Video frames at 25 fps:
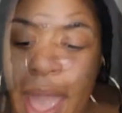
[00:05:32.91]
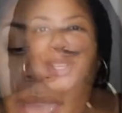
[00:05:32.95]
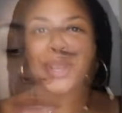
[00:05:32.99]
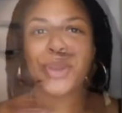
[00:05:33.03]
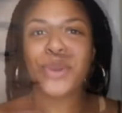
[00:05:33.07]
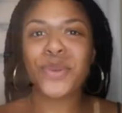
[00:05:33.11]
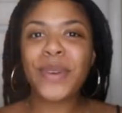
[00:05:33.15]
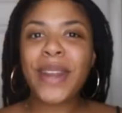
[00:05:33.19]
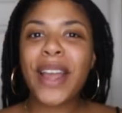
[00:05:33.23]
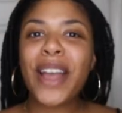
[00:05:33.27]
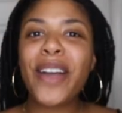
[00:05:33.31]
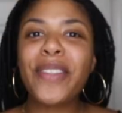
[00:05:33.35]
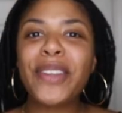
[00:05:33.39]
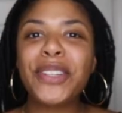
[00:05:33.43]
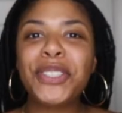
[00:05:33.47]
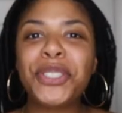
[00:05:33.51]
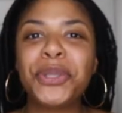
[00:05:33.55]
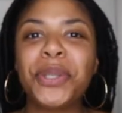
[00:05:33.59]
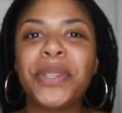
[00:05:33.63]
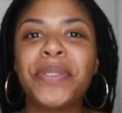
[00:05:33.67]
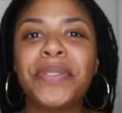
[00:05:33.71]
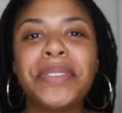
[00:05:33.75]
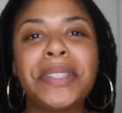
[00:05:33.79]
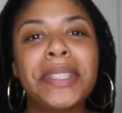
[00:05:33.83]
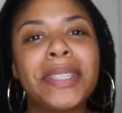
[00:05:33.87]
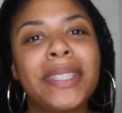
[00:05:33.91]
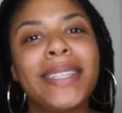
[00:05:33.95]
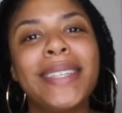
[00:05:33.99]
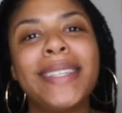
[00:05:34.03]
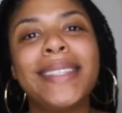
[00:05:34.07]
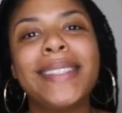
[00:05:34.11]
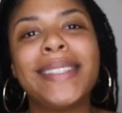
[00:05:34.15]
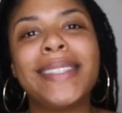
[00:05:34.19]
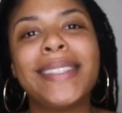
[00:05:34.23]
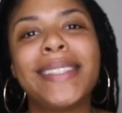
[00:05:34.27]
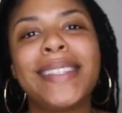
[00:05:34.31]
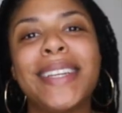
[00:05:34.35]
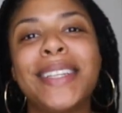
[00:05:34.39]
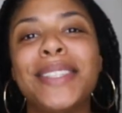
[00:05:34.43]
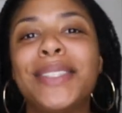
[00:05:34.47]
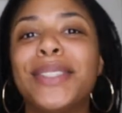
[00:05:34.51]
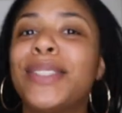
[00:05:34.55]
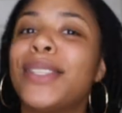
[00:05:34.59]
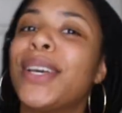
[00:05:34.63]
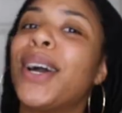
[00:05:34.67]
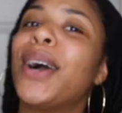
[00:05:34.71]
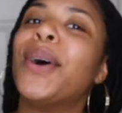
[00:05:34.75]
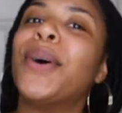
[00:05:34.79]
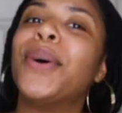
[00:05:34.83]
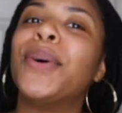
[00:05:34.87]
So now that you have cleansed and
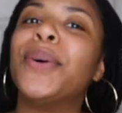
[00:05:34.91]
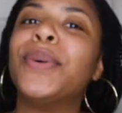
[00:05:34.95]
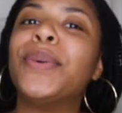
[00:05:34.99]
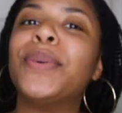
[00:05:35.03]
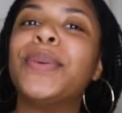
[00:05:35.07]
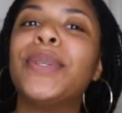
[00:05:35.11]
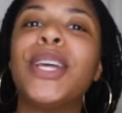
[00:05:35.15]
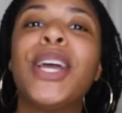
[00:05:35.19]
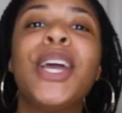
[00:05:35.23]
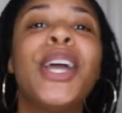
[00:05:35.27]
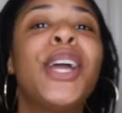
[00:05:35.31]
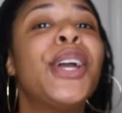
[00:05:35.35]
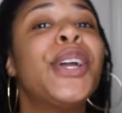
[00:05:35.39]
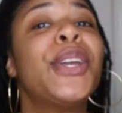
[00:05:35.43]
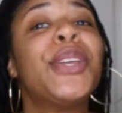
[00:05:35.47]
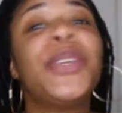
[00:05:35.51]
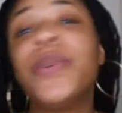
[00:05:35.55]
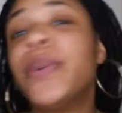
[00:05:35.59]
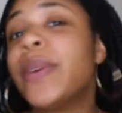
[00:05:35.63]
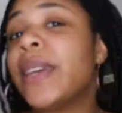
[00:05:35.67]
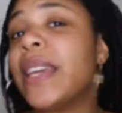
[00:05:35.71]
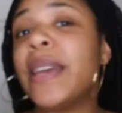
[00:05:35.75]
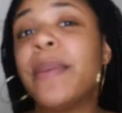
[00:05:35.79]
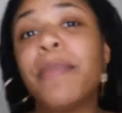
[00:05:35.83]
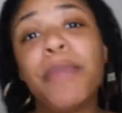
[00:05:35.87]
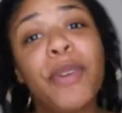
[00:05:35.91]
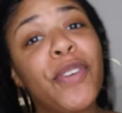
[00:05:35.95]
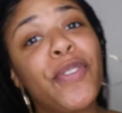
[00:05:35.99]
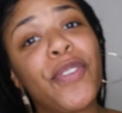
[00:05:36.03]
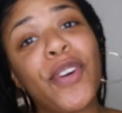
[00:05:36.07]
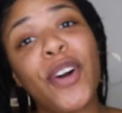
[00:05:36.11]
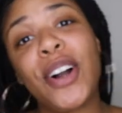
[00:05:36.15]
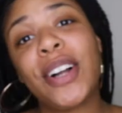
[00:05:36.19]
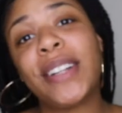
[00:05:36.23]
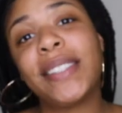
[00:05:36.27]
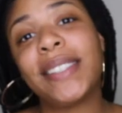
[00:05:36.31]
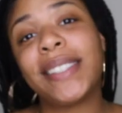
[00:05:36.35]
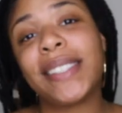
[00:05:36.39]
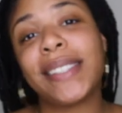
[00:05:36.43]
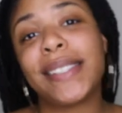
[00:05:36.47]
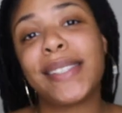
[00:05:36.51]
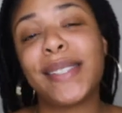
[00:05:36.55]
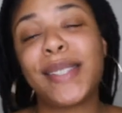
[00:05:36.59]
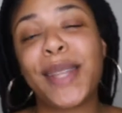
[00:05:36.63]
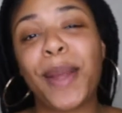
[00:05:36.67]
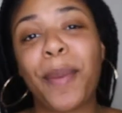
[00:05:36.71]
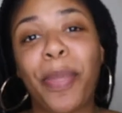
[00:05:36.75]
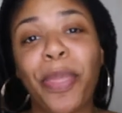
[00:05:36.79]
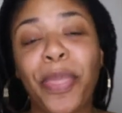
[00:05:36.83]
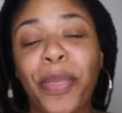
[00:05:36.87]
toned, you can move on to
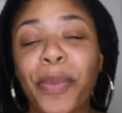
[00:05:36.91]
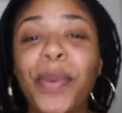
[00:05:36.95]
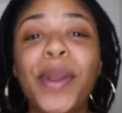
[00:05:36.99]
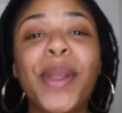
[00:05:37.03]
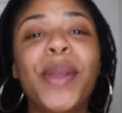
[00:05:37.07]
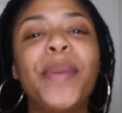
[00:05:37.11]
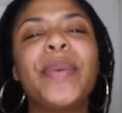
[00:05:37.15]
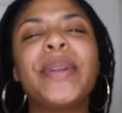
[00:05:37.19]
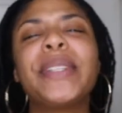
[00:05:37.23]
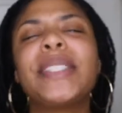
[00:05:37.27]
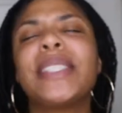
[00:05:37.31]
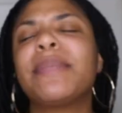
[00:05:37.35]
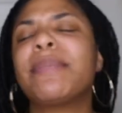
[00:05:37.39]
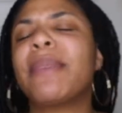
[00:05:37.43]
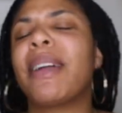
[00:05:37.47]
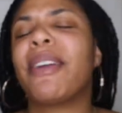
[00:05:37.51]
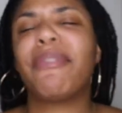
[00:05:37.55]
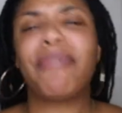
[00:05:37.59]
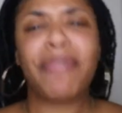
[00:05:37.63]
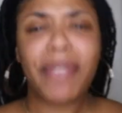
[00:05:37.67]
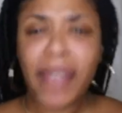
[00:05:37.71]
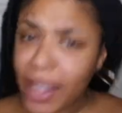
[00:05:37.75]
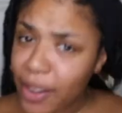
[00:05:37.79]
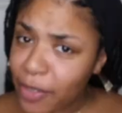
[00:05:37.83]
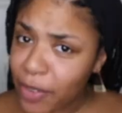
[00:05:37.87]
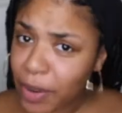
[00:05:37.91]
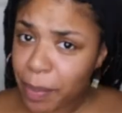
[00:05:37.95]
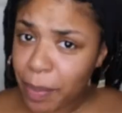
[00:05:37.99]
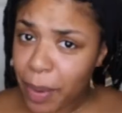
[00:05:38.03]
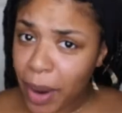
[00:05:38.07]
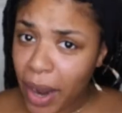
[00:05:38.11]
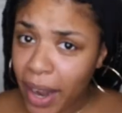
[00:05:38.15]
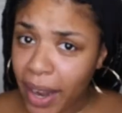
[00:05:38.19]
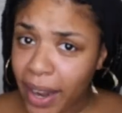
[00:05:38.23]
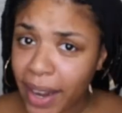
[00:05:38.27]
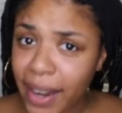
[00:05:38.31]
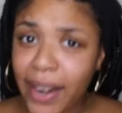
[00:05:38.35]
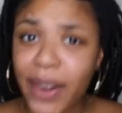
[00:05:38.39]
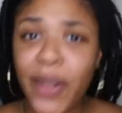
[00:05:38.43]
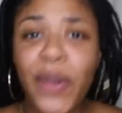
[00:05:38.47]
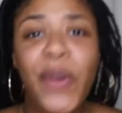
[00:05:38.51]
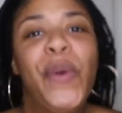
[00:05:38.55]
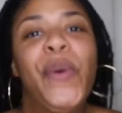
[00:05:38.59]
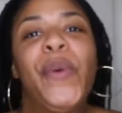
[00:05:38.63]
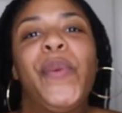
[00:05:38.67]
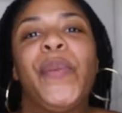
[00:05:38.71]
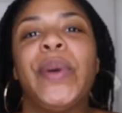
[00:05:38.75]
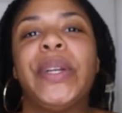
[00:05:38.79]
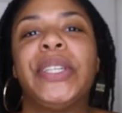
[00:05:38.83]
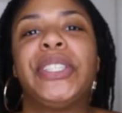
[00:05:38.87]
step three, which is my favorite part,
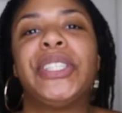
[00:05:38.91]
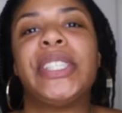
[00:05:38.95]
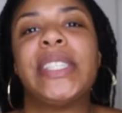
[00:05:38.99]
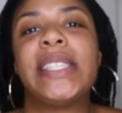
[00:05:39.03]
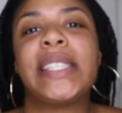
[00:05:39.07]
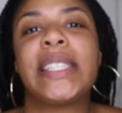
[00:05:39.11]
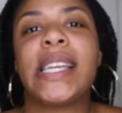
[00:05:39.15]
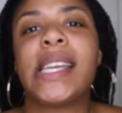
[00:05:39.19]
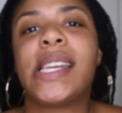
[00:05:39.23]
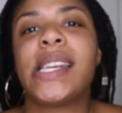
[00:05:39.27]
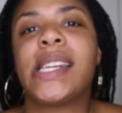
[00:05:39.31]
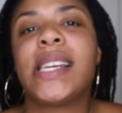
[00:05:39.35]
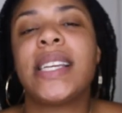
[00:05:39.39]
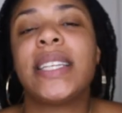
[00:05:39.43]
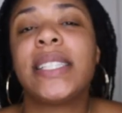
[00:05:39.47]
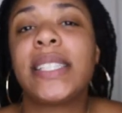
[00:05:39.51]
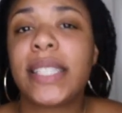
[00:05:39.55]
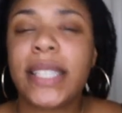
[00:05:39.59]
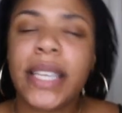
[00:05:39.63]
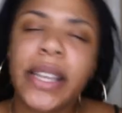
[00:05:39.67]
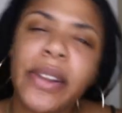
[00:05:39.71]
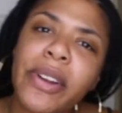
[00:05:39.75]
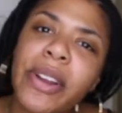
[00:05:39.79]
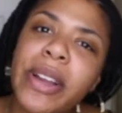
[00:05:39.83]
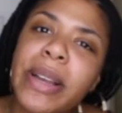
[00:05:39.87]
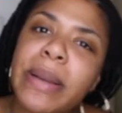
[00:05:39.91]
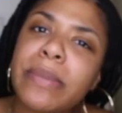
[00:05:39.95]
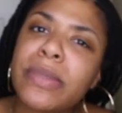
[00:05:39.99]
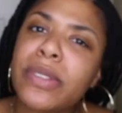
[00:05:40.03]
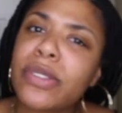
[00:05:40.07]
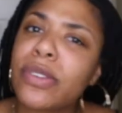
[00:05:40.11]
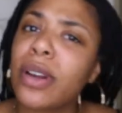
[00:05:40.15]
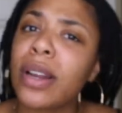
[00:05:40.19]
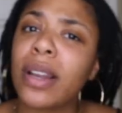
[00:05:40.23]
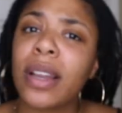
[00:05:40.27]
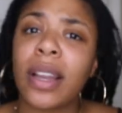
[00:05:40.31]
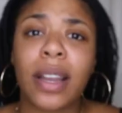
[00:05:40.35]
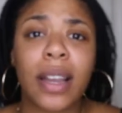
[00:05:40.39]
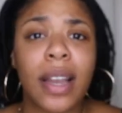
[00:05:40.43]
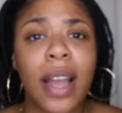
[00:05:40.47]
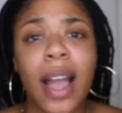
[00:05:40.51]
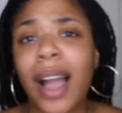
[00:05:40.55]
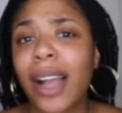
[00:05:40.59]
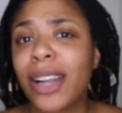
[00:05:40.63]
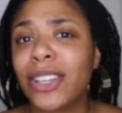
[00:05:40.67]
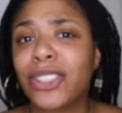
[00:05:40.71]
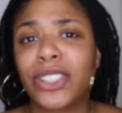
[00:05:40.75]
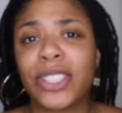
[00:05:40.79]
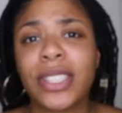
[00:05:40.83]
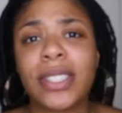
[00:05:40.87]
which is any serums or
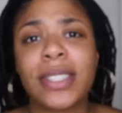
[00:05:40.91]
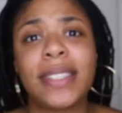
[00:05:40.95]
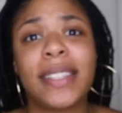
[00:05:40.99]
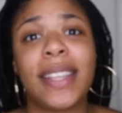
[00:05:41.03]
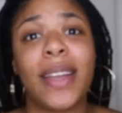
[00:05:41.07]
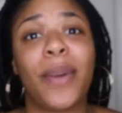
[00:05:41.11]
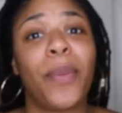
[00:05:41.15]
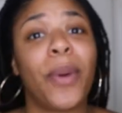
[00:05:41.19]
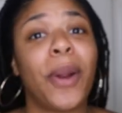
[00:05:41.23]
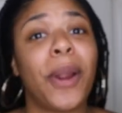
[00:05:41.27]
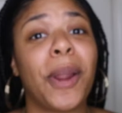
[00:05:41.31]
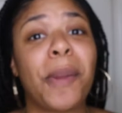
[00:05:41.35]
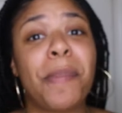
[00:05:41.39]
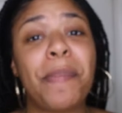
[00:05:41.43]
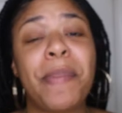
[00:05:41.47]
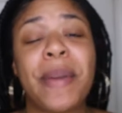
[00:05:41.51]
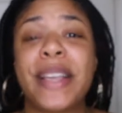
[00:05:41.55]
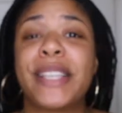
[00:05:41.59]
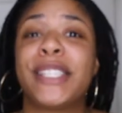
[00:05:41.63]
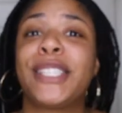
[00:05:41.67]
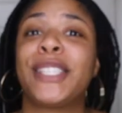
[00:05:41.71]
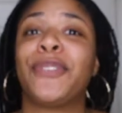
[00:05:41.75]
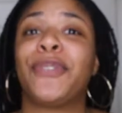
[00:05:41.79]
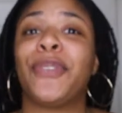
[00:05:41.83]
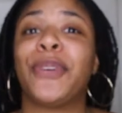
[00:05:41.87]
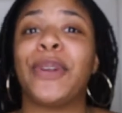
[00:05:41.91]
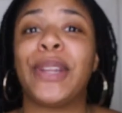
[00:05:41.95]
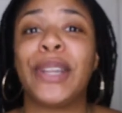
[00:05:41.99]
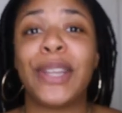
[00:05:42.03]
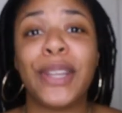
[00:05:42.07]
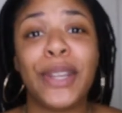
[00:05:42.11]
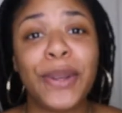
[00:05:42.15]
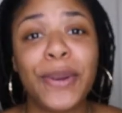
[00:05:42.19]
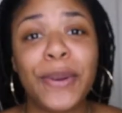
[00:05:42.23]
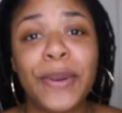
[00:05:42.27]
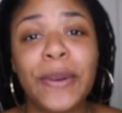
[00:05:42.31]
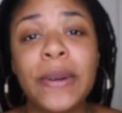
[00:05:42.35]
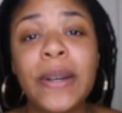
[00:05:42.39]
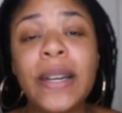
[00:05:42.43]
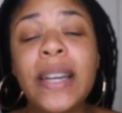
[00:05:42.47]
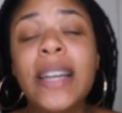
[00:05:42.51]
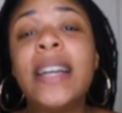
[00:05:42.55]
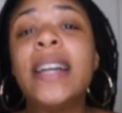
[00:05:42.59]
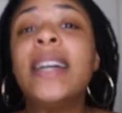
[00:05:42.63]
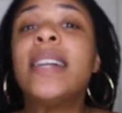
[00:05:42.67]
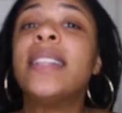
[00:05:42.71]
concoctions that work best for you.